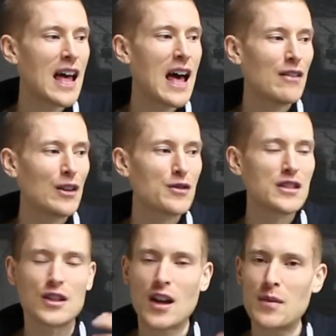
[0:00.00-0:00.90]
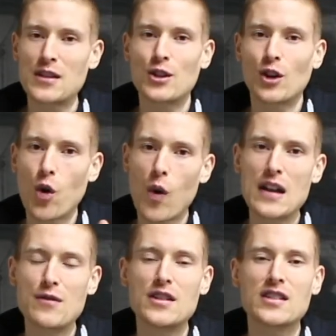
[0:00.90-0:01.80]
and then obviously you come into your
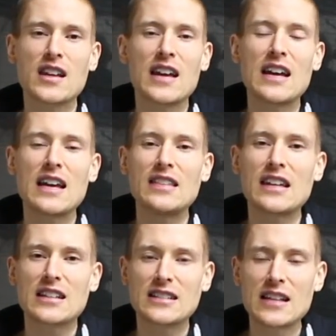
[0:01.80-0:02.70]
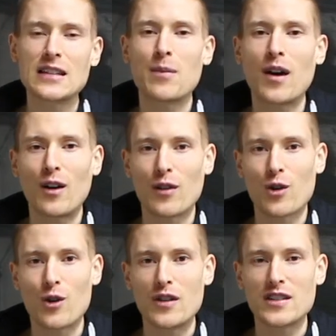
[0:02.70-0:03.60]
quavers in the extended part of the
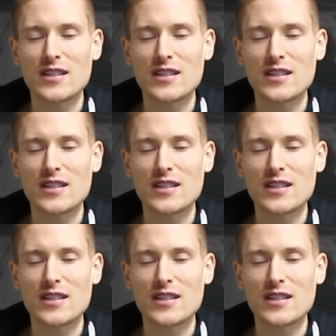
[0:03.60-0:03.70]
chorus.